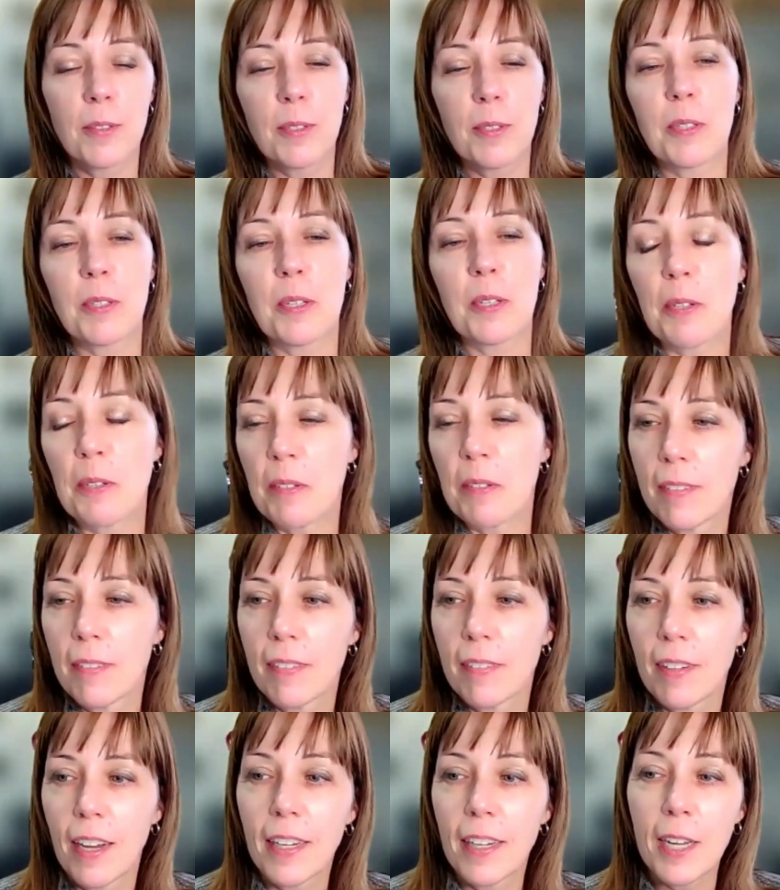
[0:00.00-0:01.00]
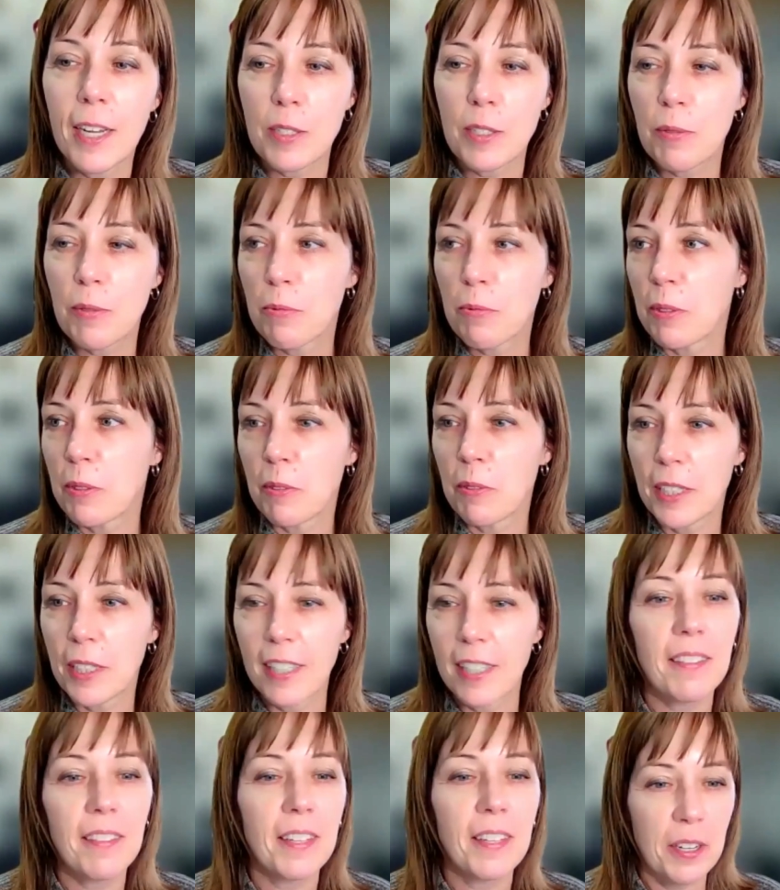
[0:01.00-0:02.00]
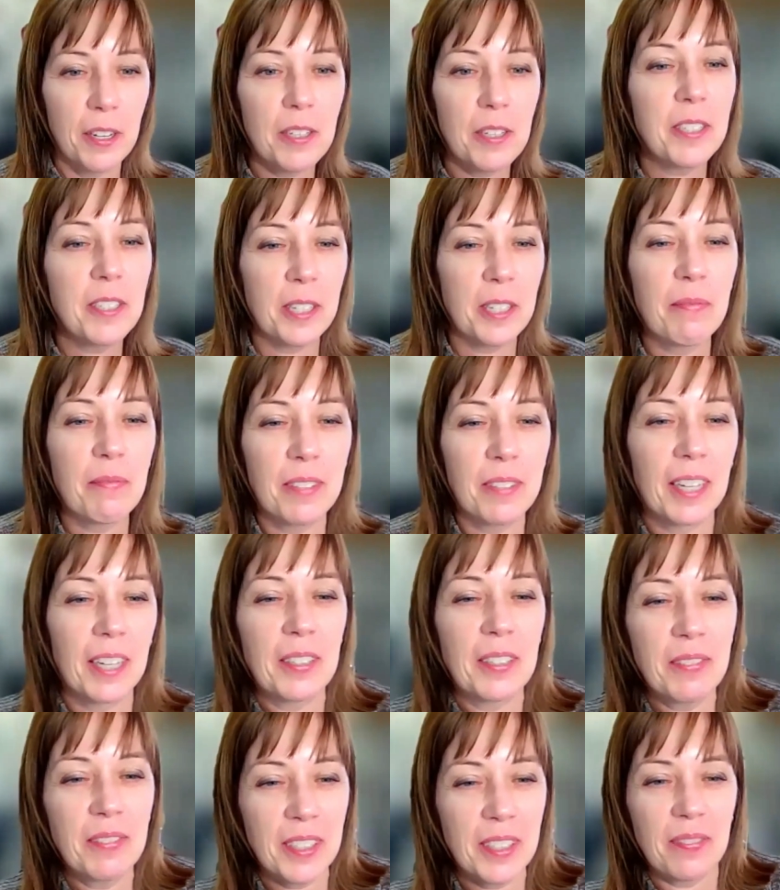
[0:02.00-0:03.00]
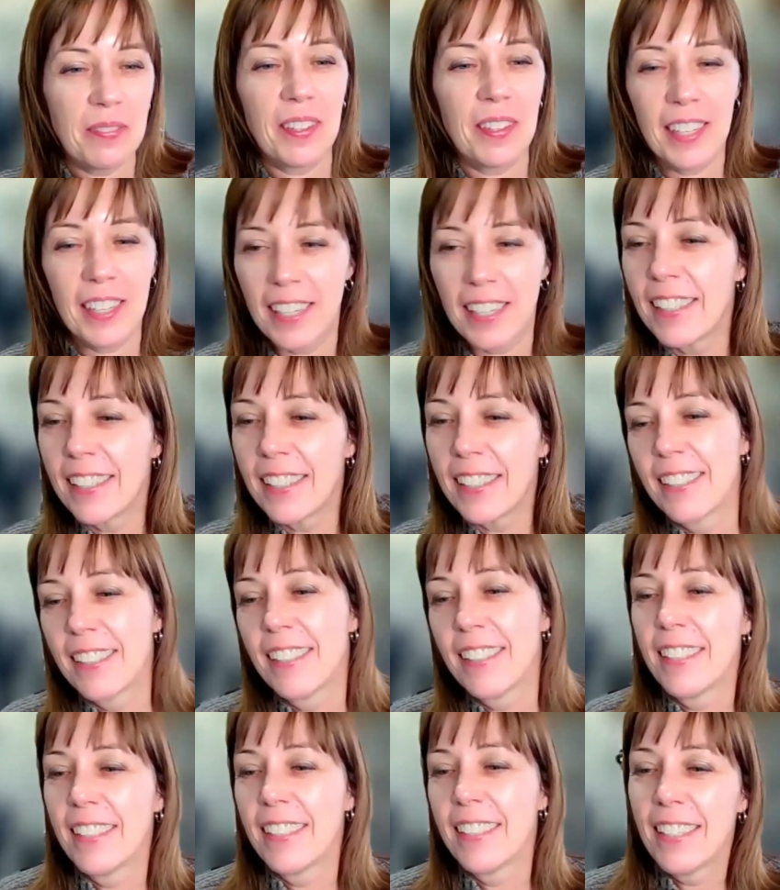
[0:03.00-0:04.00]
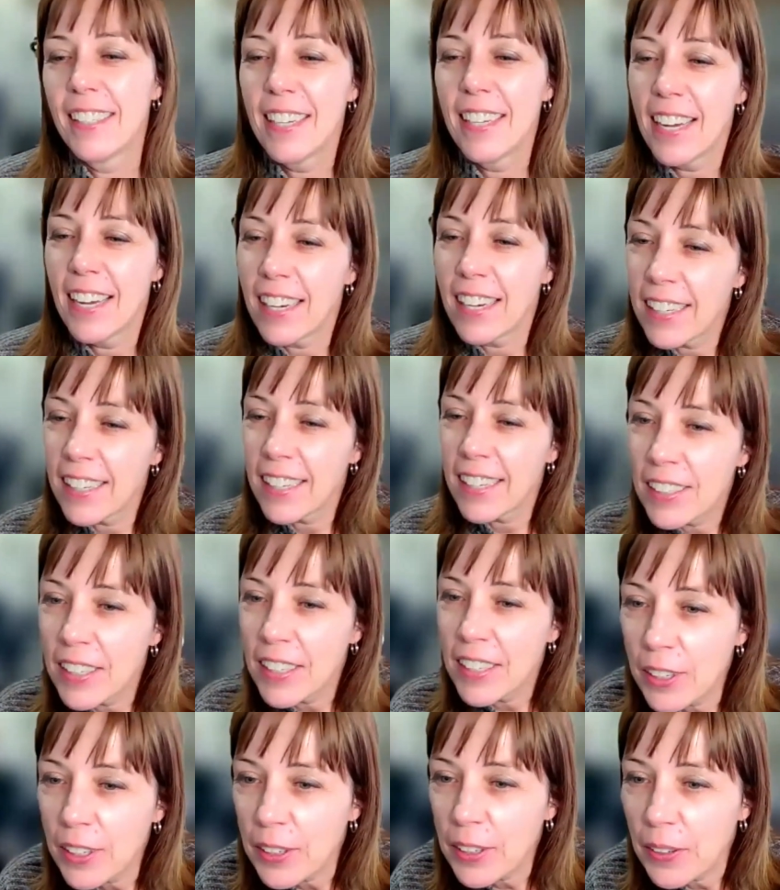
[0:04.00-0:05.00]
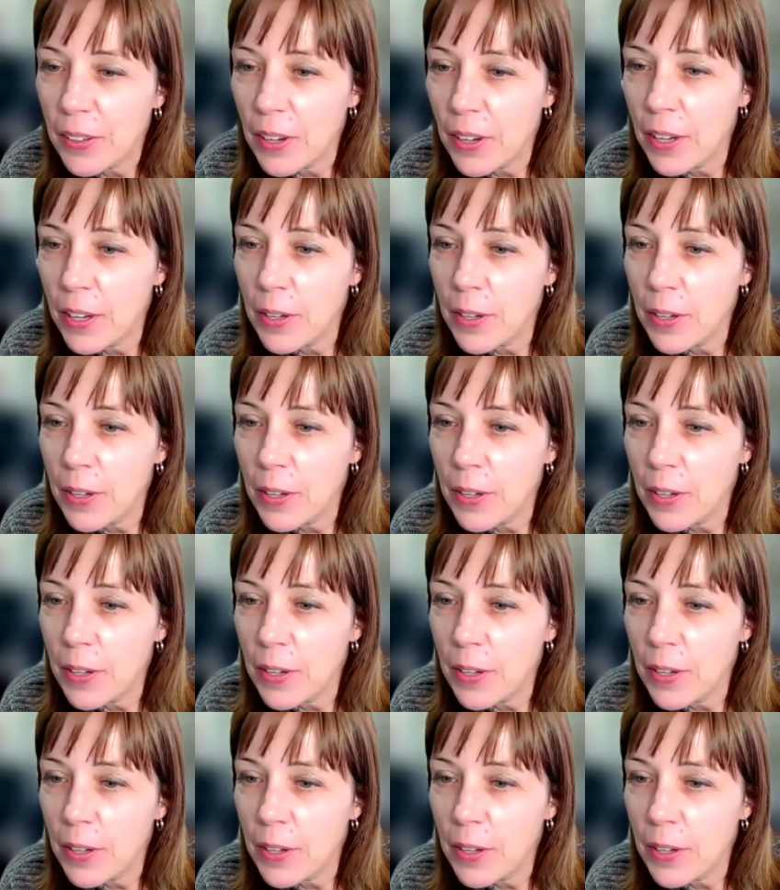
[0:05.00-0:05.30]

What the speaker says: so I guess we'll get there sometime, someday. Here,